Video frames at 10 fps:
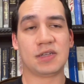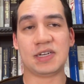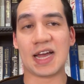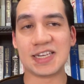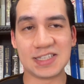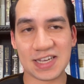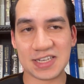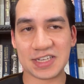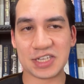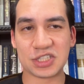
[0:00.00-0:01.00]
90-day
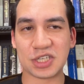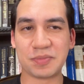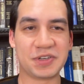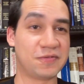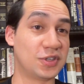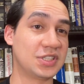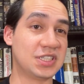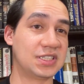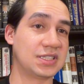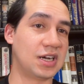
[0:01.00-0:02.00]
engaged segment
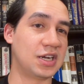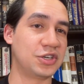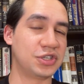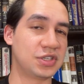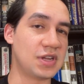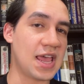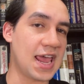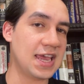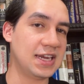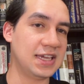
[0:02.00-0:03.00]
versus
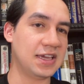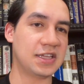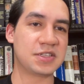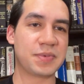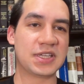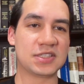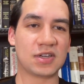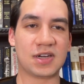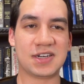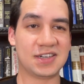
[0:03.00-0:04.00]
180. It depends
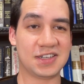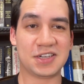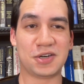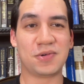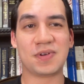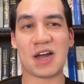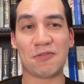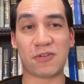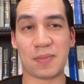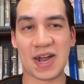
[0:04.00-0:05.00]
on, how
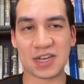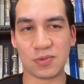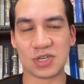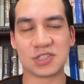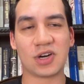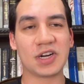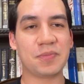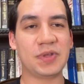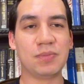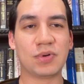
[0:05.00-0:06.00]
far back you want to
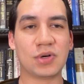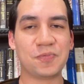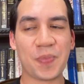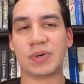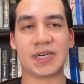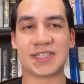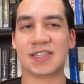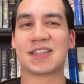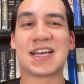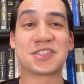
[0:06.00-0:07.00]
target people, but
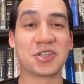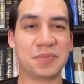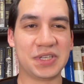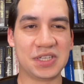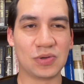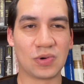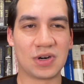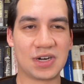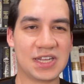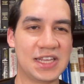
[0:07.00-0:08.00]
that's going to be
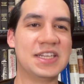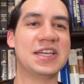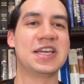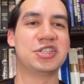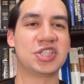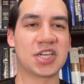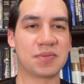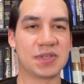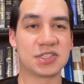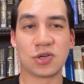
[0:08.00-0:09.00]
your engaged
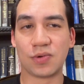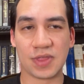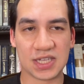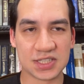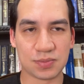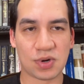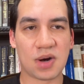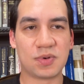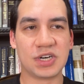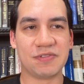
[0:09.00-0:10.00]
segment. So that's the
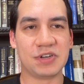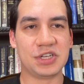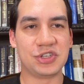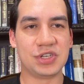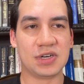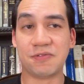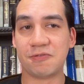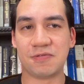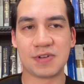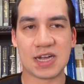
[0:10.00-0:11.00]
proper definition of
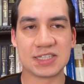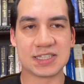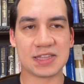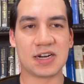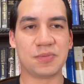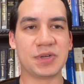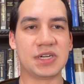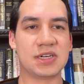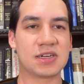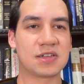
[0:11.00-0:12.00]
how to set that up in
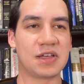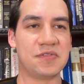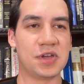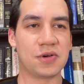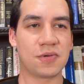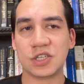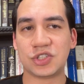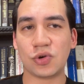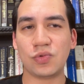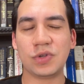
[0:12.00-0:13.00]
Klaviyo.
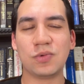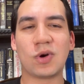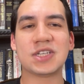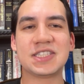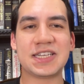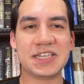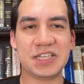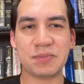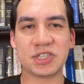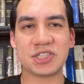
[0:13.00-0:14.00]
So you want to send
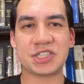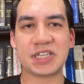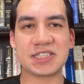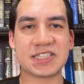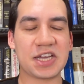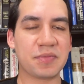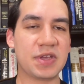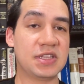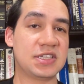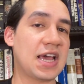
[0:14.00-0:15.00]
emails to this
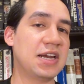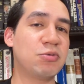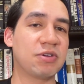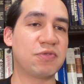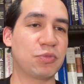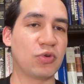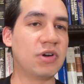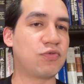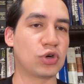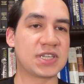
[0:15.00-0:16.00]
segment anywhere from 3
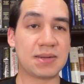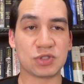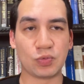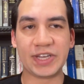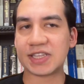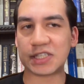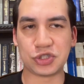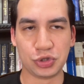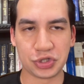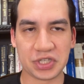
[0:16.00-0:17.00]
to 4 times a week.
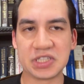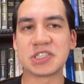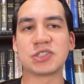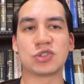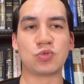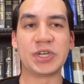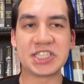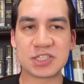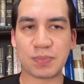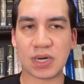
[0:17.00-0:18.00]
That's usually the
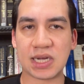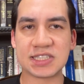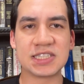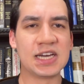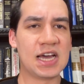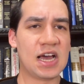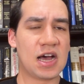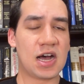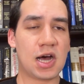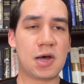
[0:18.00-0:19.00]
sweet spot.
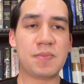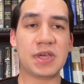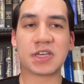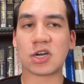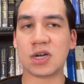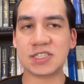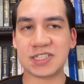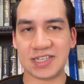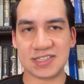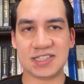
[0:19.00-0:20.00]
And the
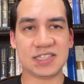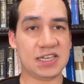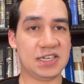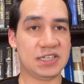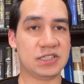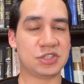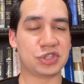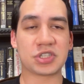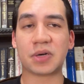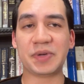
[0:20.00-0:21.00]
content is
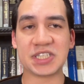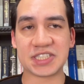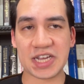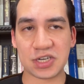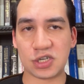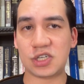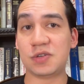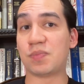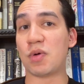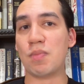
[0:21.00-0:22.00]
just going to be a
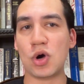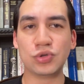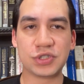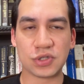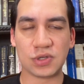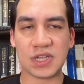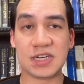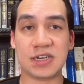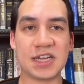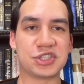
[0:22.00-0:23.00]
standard promotional
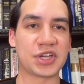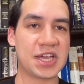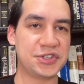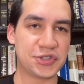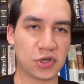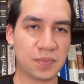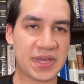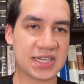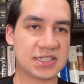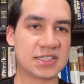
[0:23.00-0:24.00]
and educational
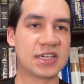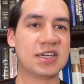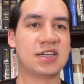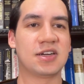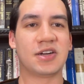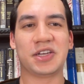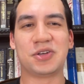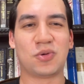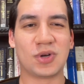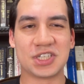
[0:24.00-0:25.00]
mix. Right?
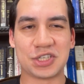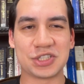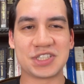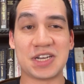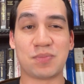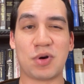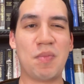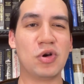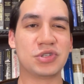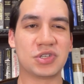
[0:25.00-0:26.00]
You don't want to just send
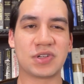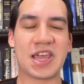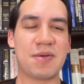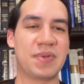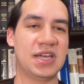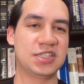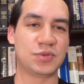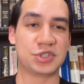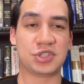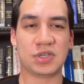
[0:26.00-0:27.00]
promotional campaigns,
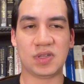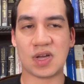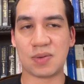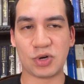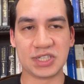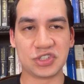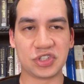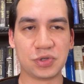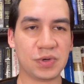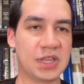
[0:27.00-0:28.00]
which a lot of brands
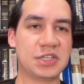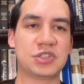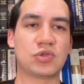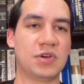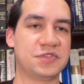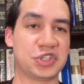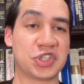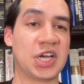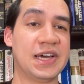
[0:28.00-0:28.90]
do, where they sort of just